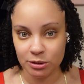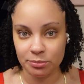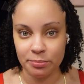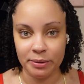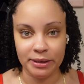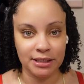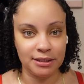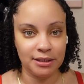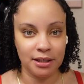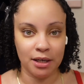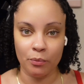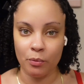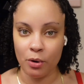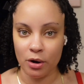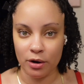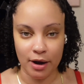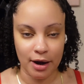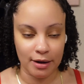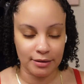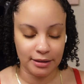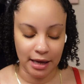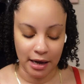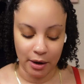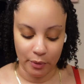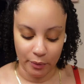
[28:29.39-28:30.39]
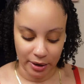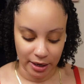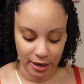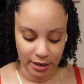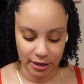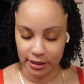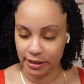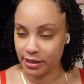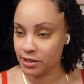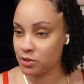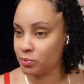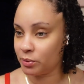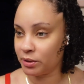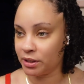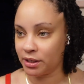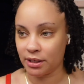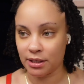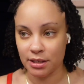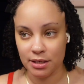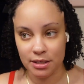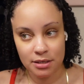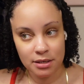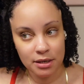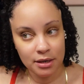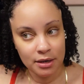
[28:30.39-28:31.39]
but it didn't work out that way. It is what it
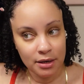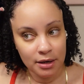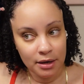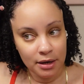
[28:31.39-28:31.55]
is.